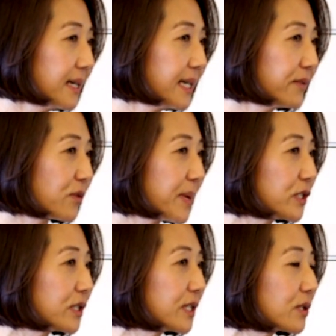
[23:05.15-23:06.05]

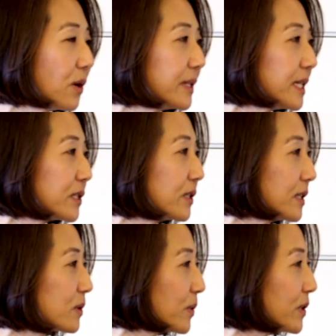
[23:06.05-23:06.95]
Information is only as
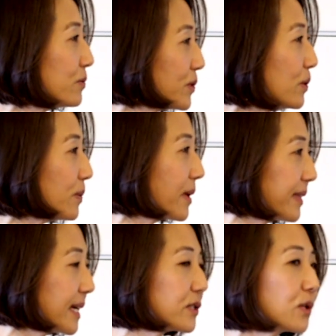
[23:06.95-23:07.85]
good as what you do
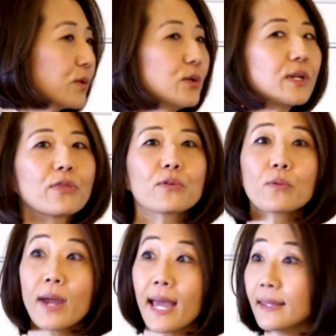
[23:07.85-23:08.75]
with it, so you can
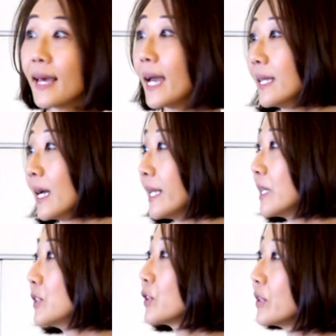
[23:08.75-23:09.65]
thread that nugget
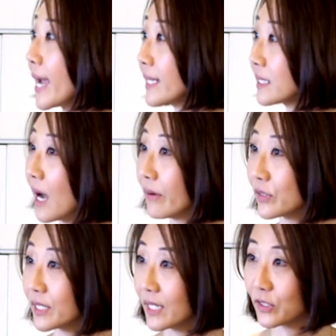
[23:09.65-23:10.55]
into your next
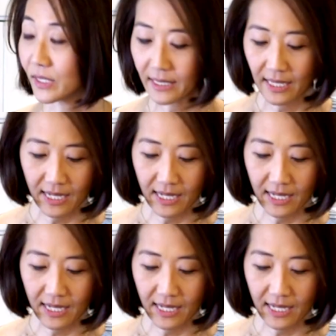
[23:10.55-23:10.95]
conversation.